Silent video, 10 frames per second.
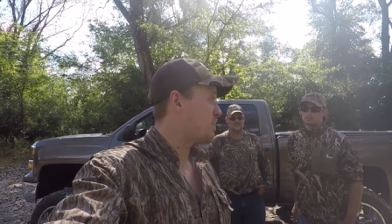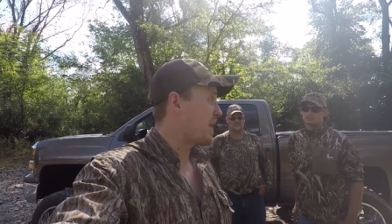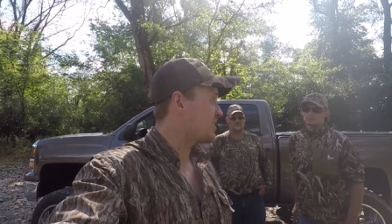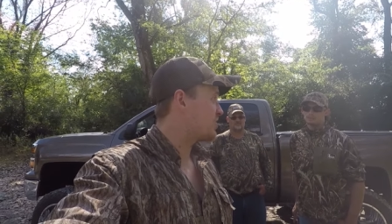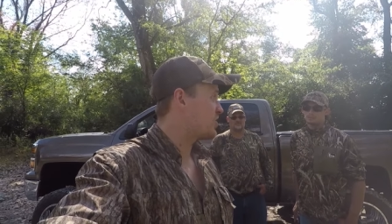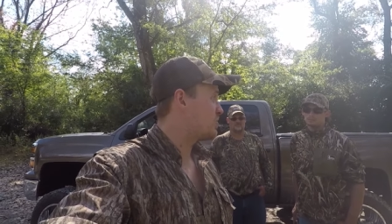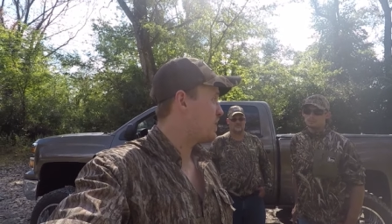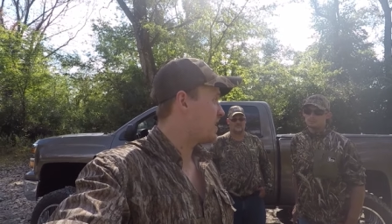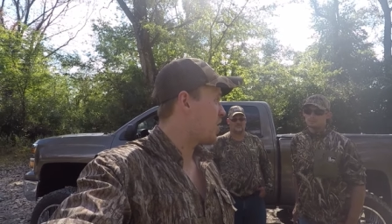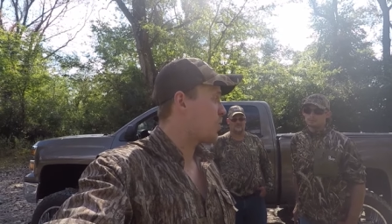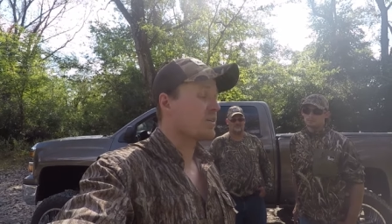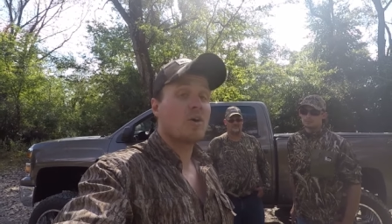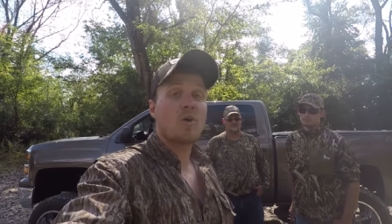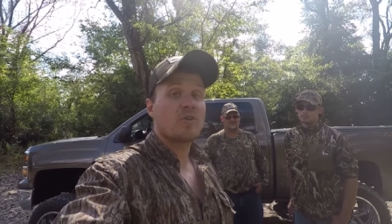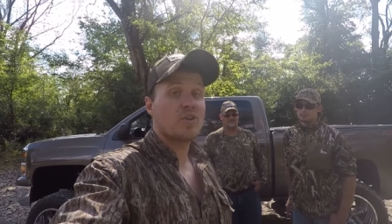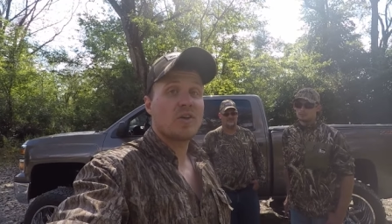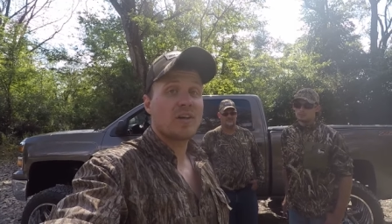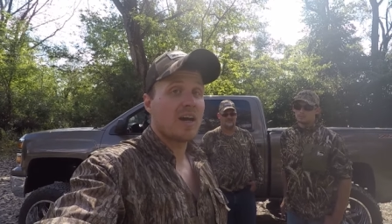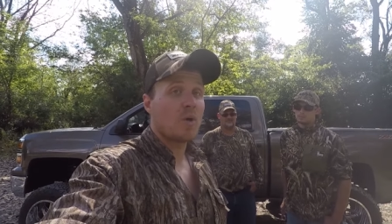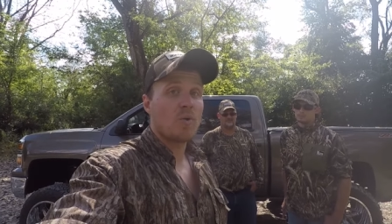best just to be going as hard as you can
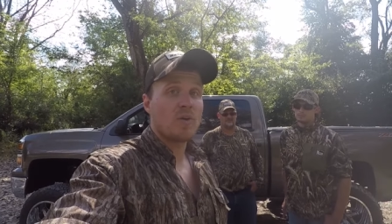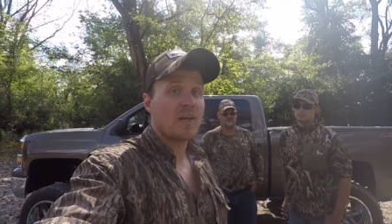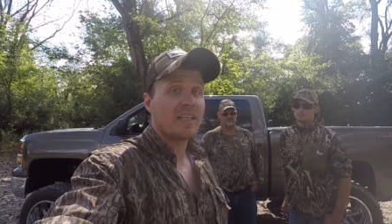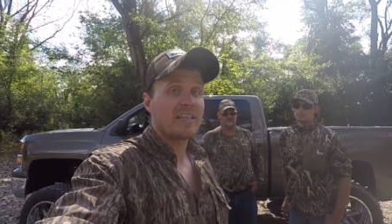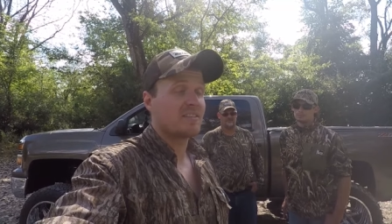go when you hit that